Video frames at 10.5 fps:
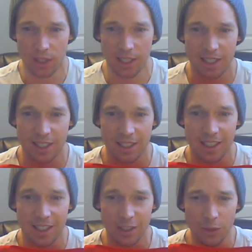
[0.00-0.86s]
It's
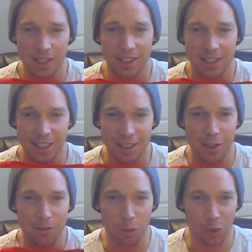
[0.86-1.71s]
only
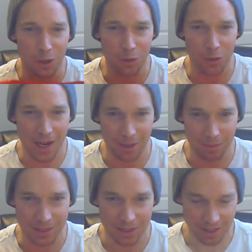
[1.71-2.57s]
64
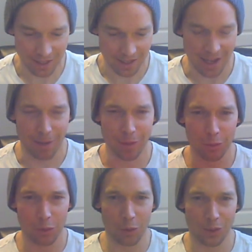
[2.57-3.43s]
grams. I'm going to
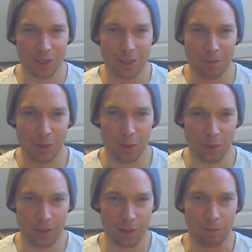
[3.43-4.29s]
roll this up into
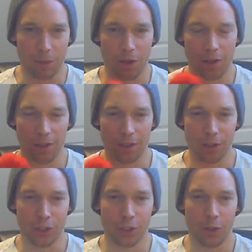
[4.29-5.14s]
a little ball
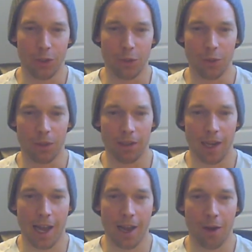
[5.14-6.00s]
and show you
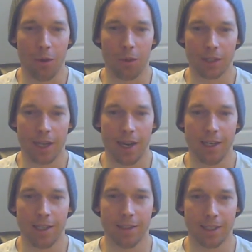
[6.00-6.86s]
how
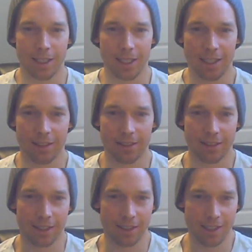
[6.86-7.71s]
tiny this thing is.
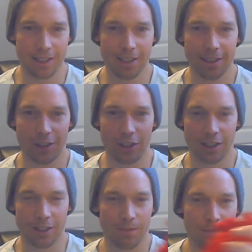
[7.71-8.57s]
Like, this
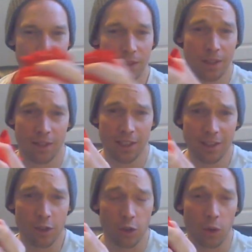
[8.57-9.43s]

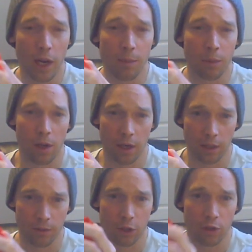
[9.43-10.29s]
is great
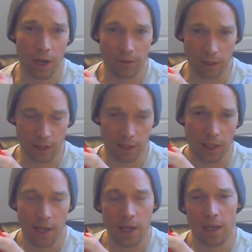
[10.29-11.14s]
product for traveling.
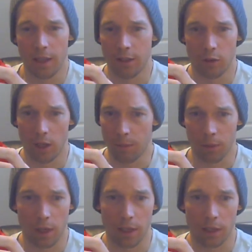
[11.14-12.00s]
It's a great
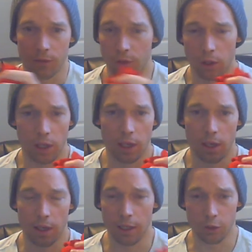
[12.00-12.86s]
product
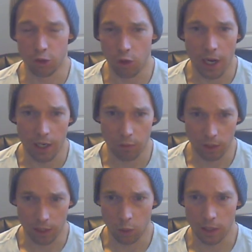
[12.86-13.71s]
for, it'll dry
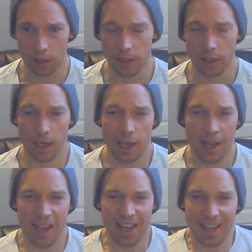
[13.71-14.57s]
really quickly.
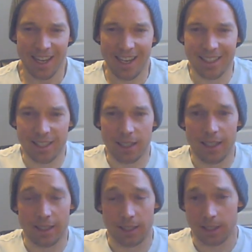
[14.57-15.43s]
It's
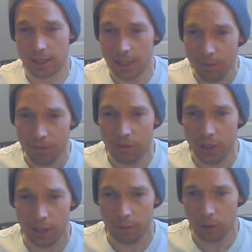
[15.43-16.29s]
a slim
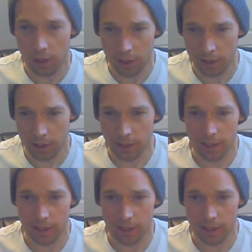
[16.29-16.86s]
fit product.